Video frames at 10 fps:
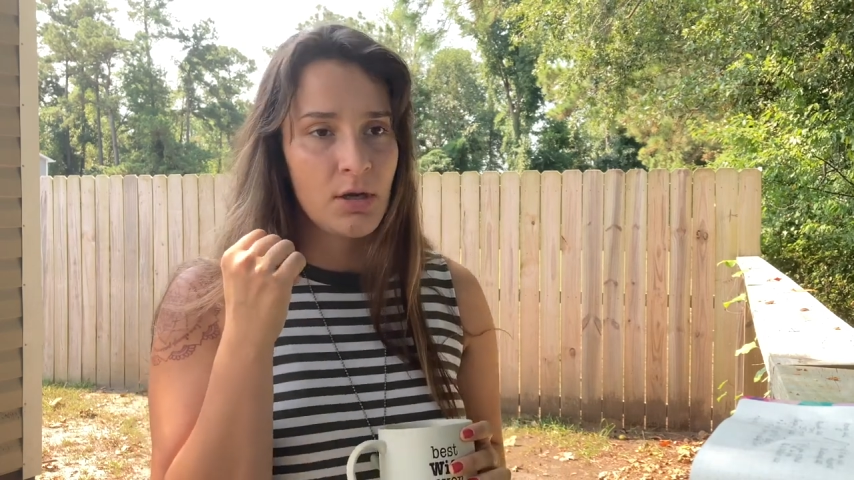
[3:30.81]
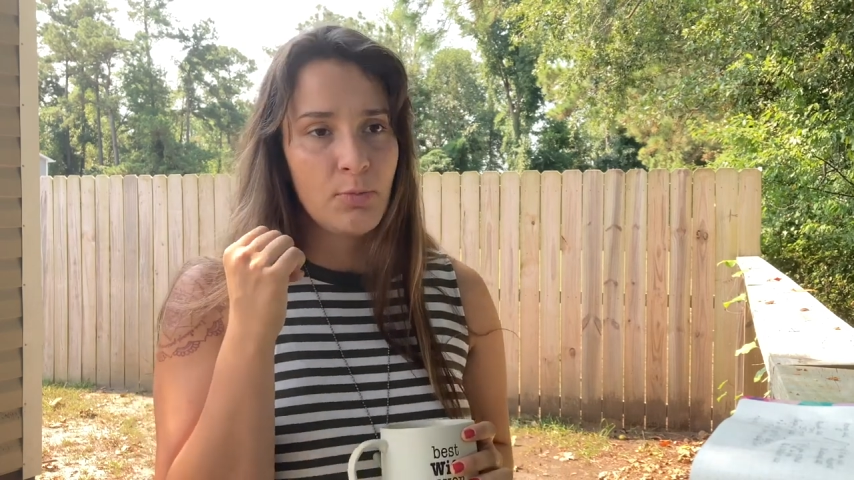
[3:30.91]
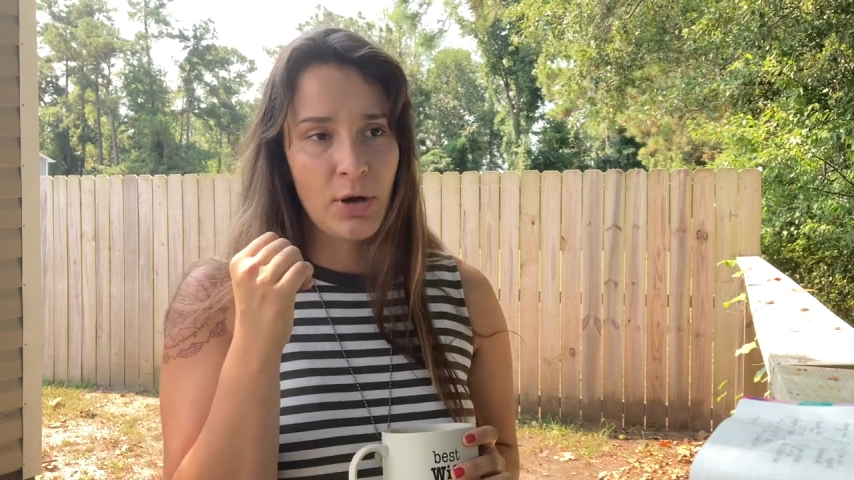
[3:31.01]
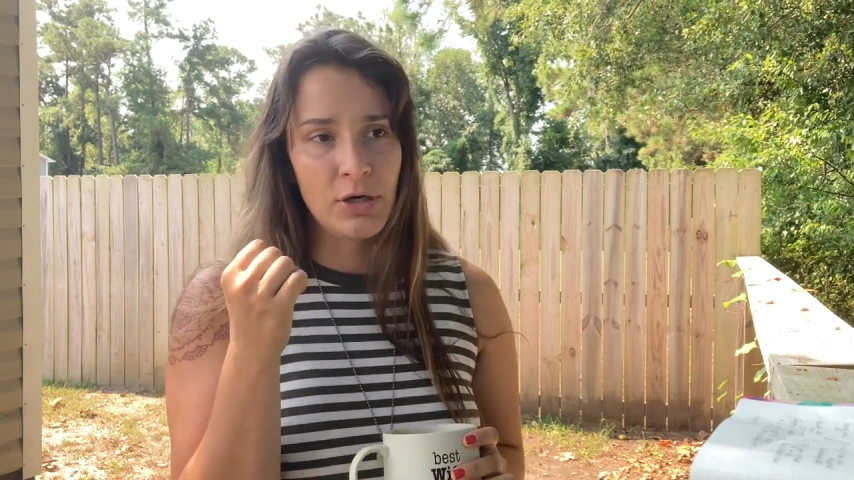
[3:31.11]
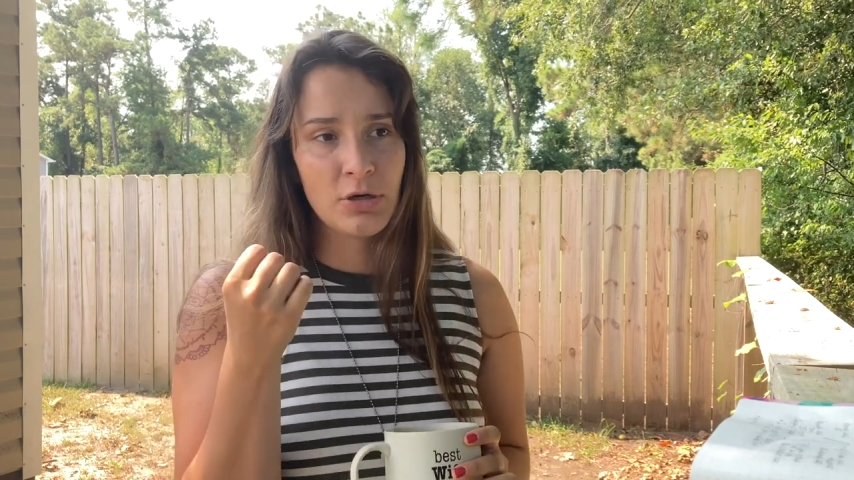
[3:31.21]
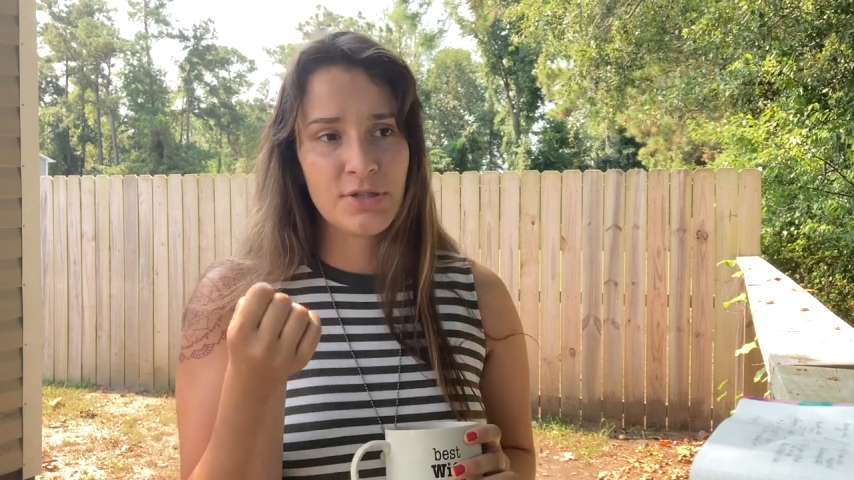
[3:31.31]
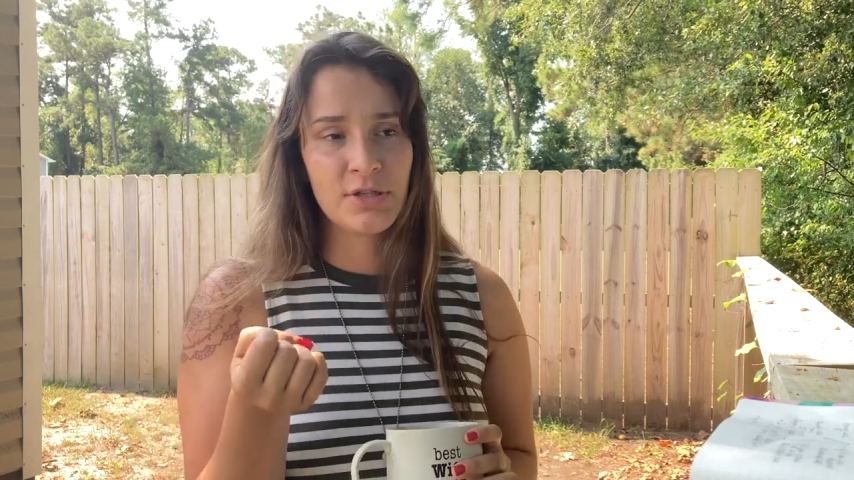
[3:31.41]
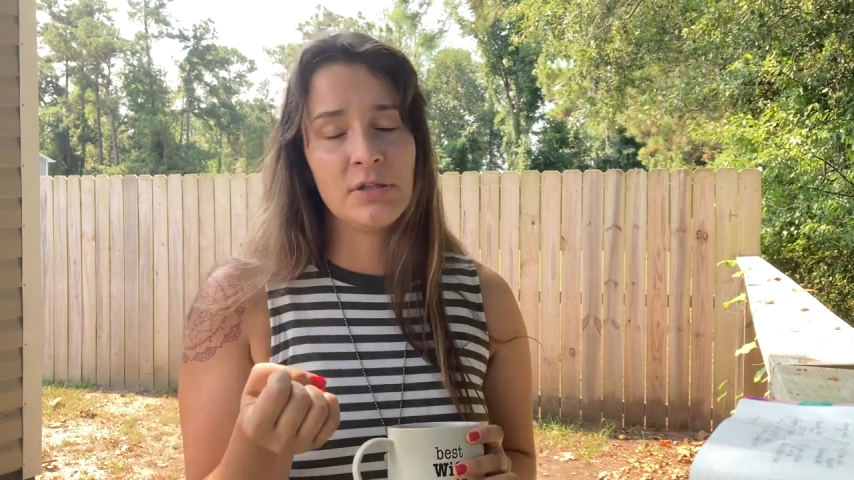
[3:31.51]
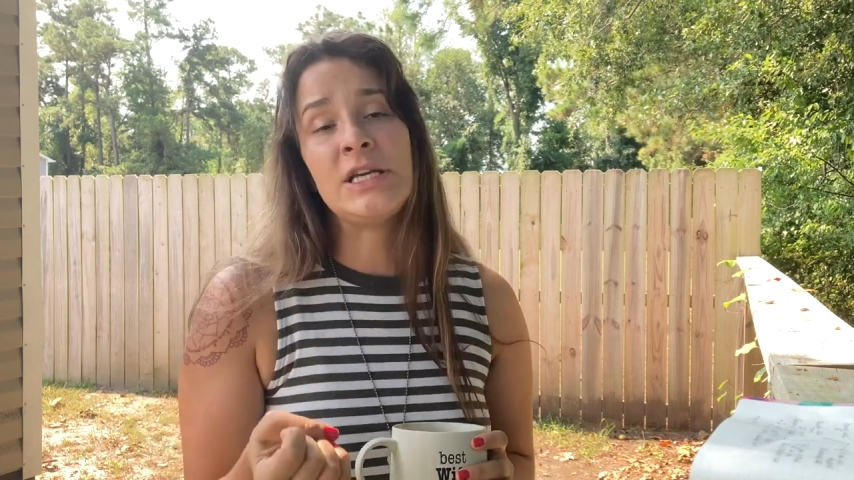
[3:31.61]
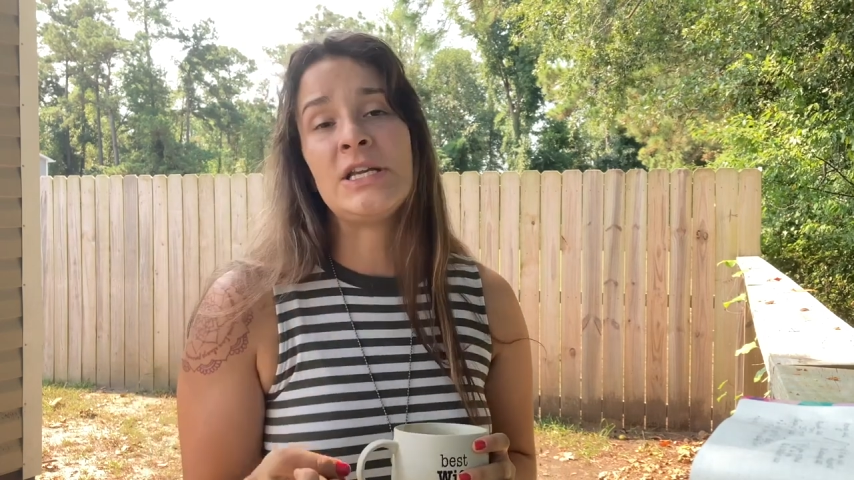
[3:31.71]
predators
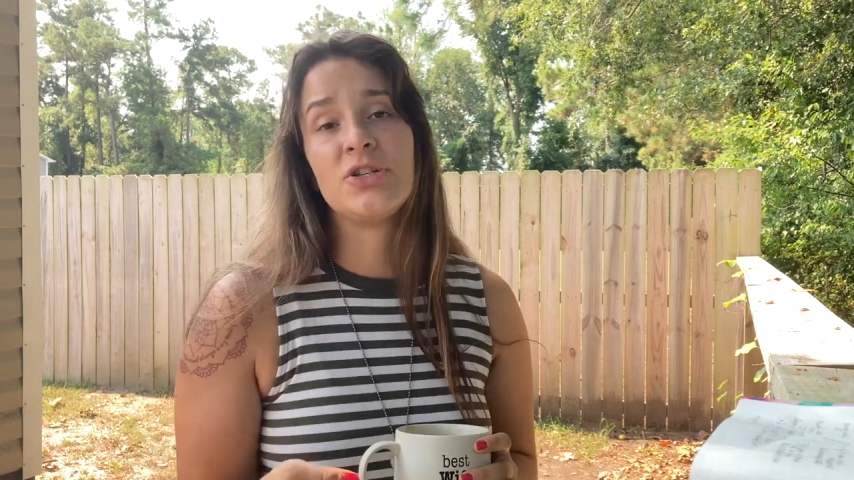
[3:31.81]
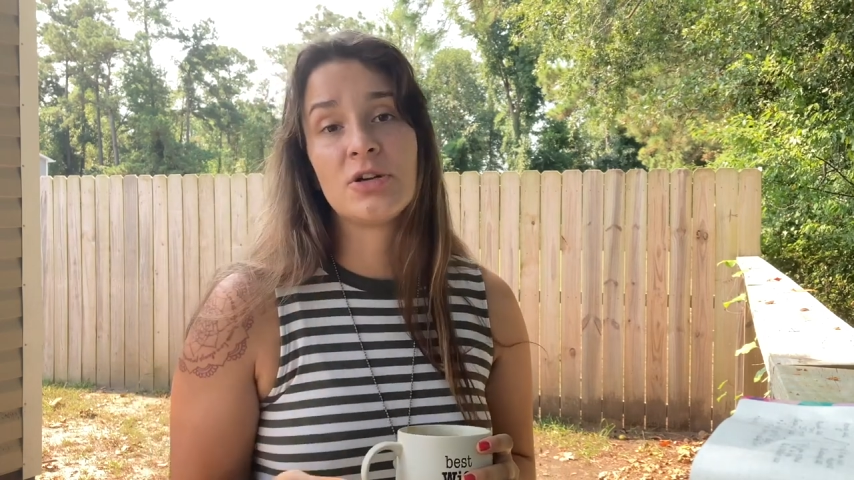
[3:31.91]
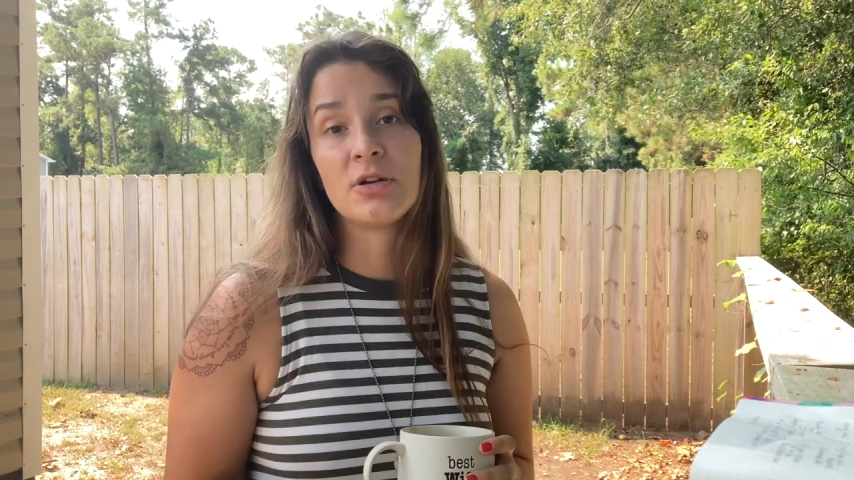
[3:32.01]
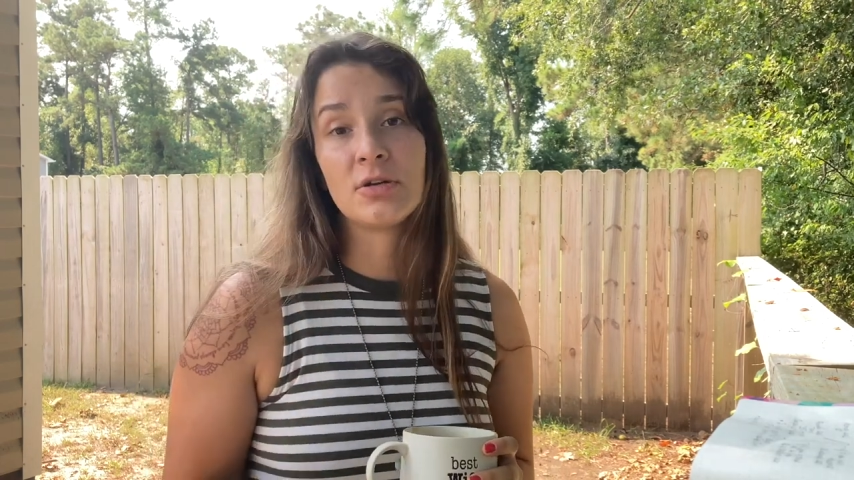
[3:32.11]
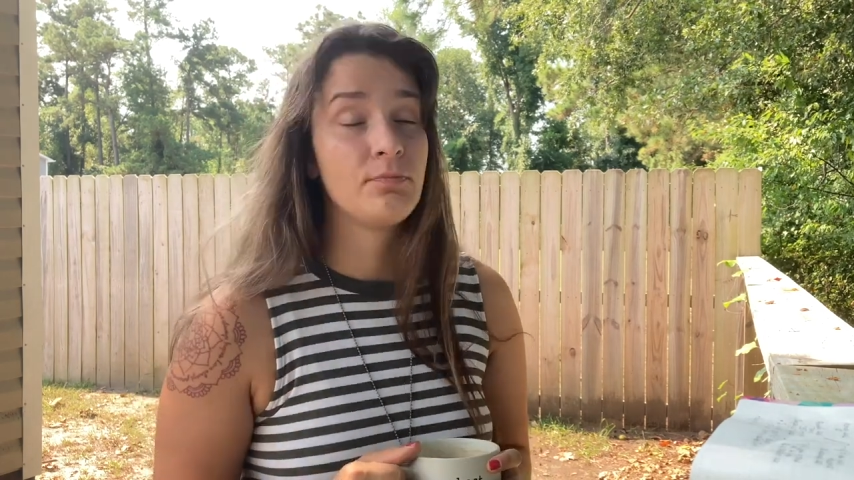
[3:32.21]
that'll eat your